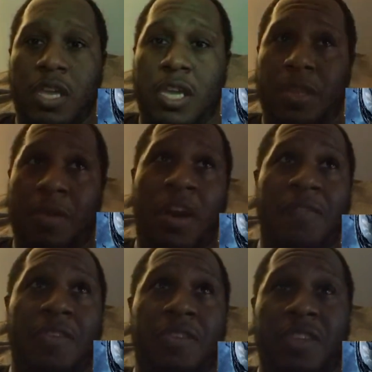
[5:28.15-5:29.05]
and
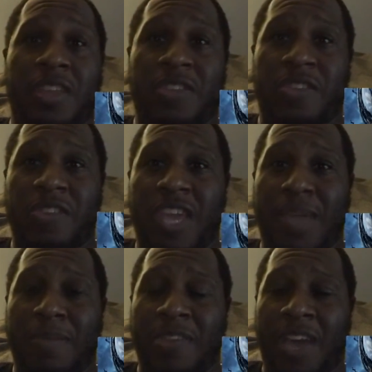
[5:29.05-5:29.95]
obviously that's the
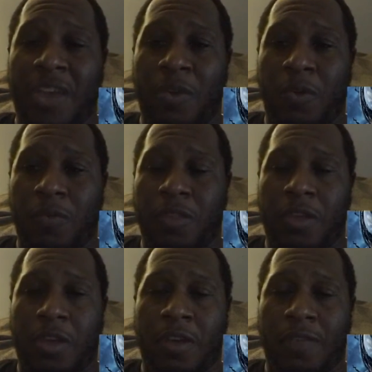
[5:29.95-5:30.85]
same title
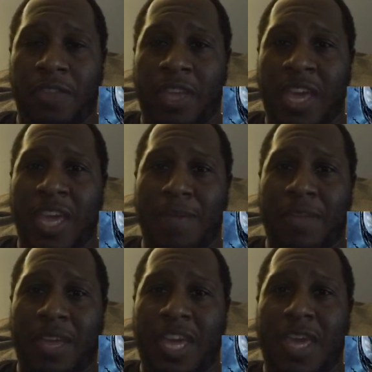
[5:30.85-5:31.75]
of the game
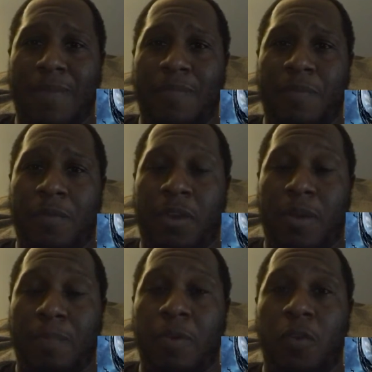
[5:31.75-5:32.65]
that came on
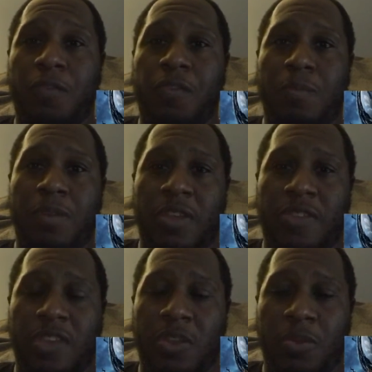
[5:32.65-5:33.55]
um, both Super
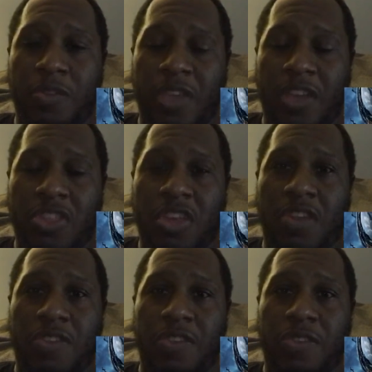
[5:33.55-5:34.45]
Nintendo and Sega
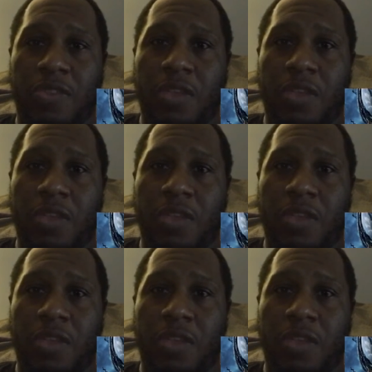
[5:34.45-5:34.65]
Genesis.